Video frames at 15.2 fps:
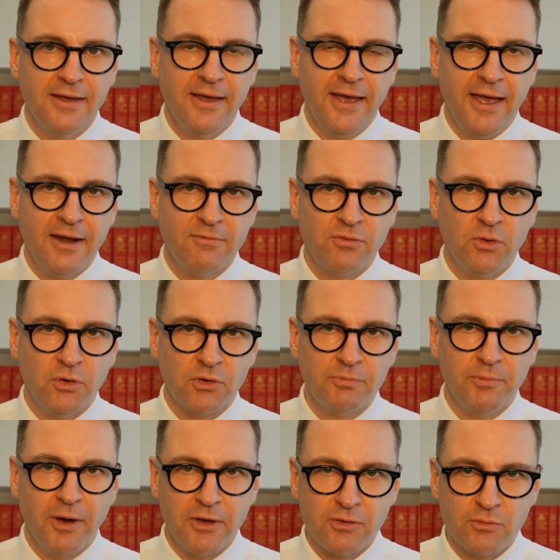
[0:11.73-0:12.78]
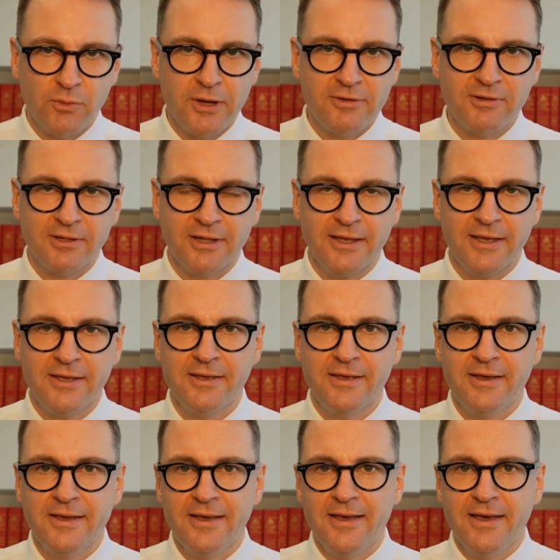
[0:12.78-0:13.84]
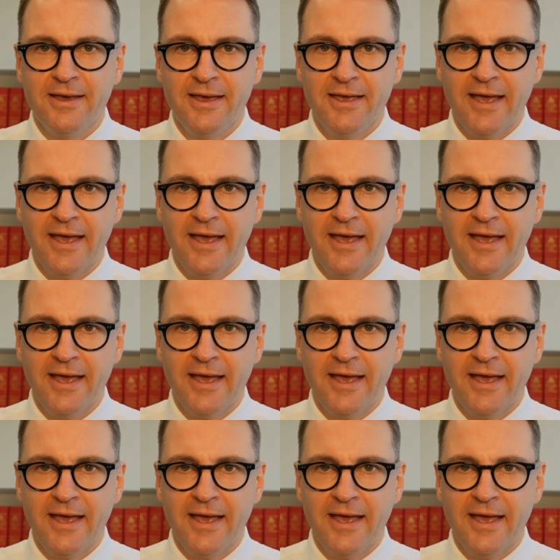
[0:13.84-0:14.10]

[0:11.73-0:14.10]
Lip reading: And of course, most recently, he